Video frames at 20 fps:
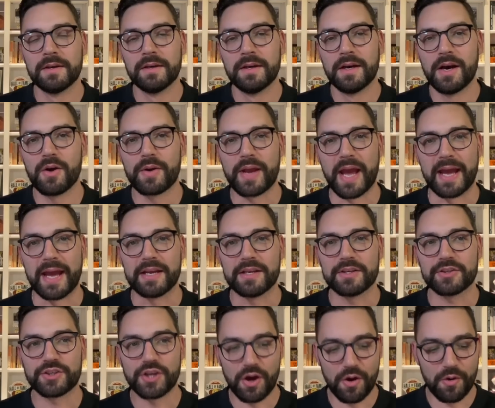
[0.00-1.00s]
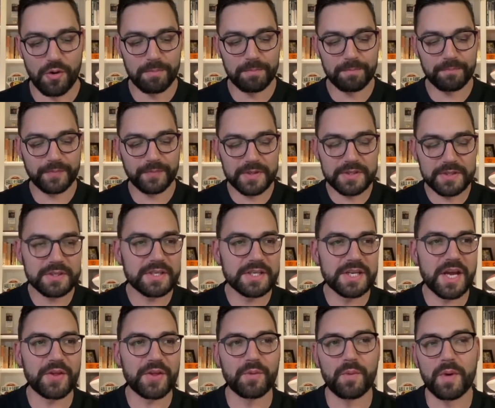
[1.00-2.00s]
Okay, so this is
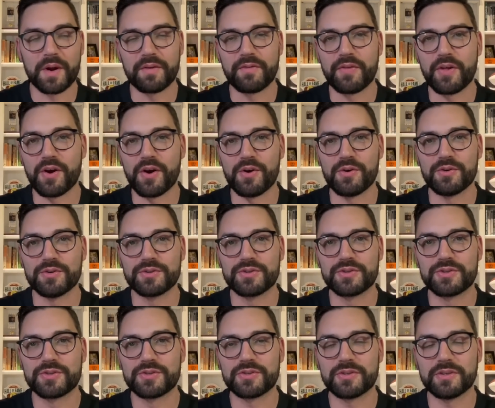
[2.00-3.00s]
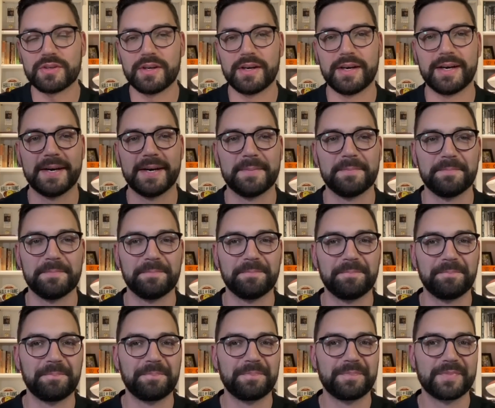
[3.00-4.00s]
another one of those
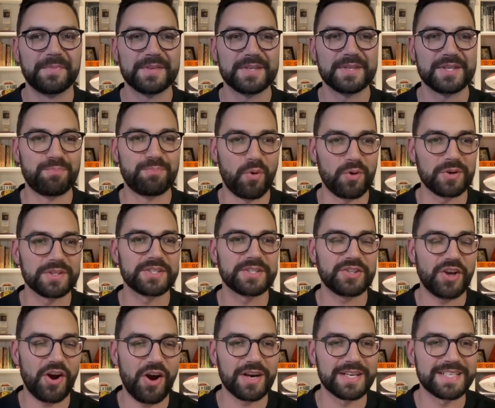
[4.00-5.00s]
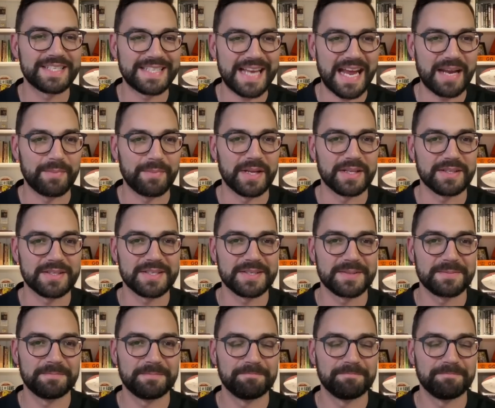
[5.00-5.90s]
sports talk segments.